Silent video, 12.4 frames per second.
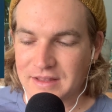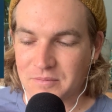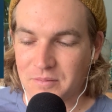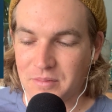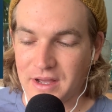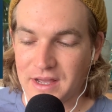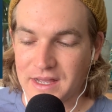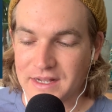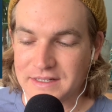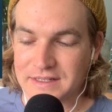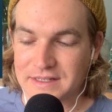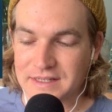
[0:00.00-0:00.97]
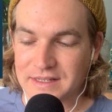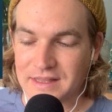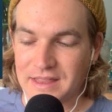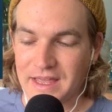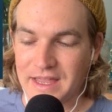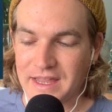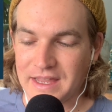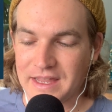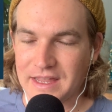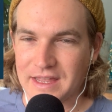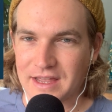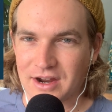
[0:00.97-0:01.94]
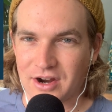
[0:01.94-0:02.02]
but they
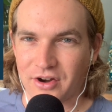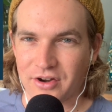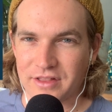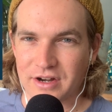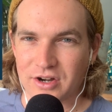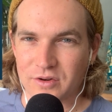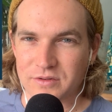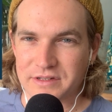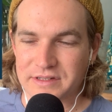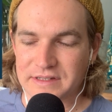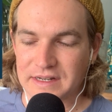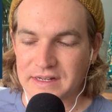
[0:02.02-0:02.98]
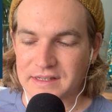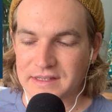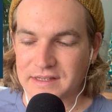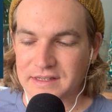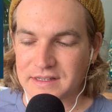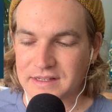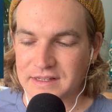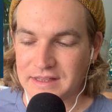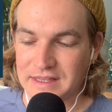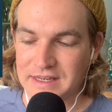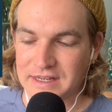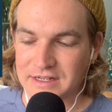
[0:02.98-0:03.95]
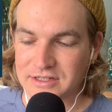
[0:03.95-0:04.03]
are their own distinct
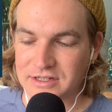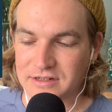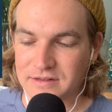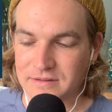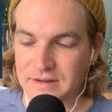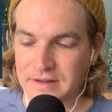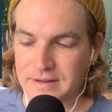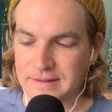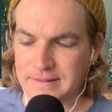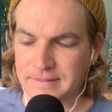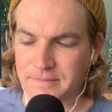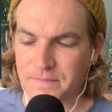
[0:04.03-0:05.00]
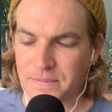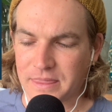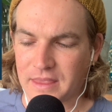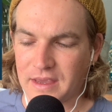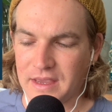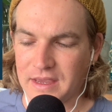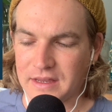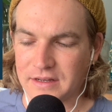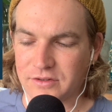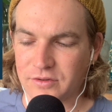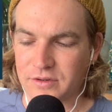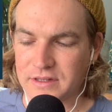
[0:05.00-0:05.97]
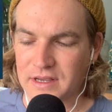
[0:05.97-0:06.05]
lineage. And
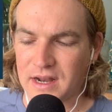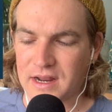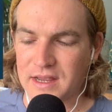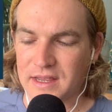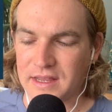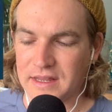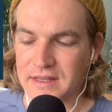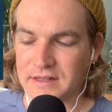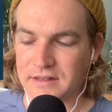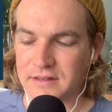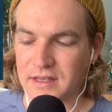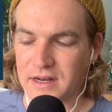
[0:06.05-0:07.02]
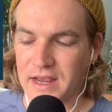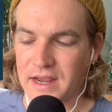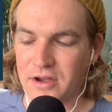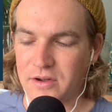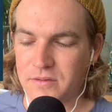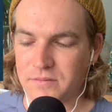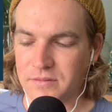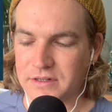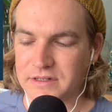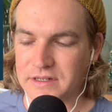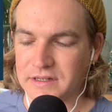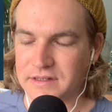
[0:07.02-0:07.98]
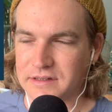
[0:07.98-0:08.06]
tuatara in Te Reo, which
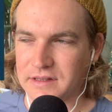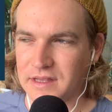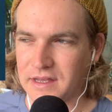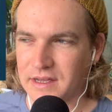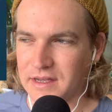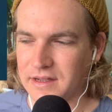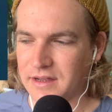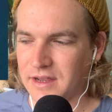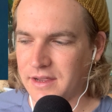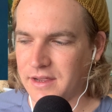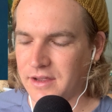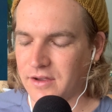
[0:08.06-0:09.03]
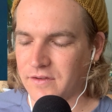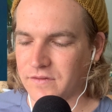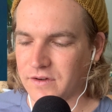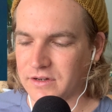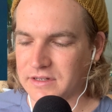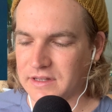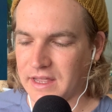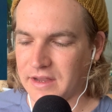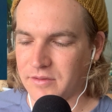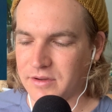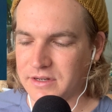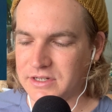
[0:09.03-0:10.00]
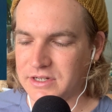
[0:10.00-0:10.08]
is the first
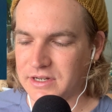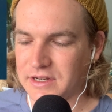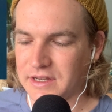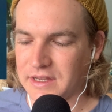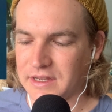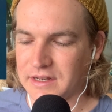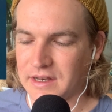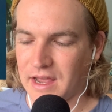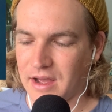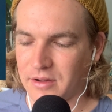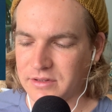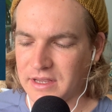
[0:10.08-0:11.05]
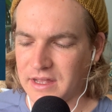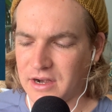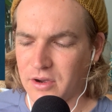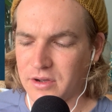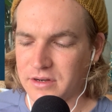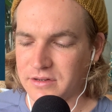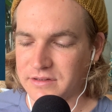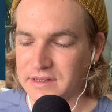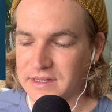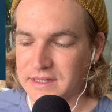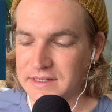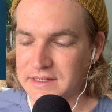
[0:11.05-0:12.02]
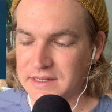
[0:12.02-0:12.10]
language in Aotearoa, New
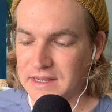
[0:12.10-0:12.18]
Zealand,